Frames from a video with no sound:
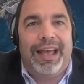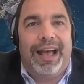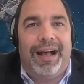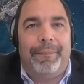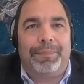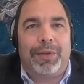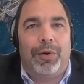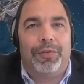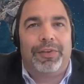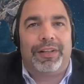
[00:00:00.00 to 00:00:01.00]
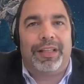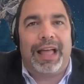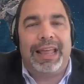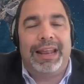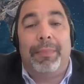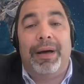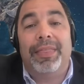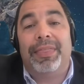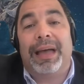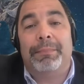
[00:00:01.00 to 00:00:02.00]
In a
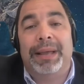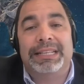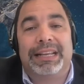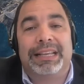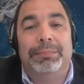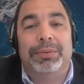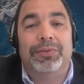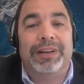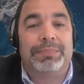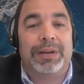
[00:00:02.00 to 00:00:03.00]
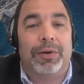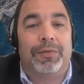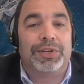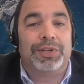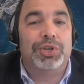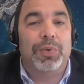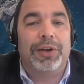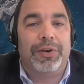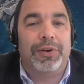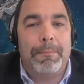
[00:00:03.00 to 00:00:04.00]
month, that basically ballooned up to over
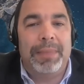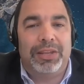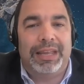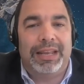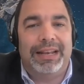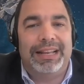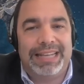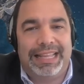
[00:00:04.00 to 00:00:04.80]
200 million daily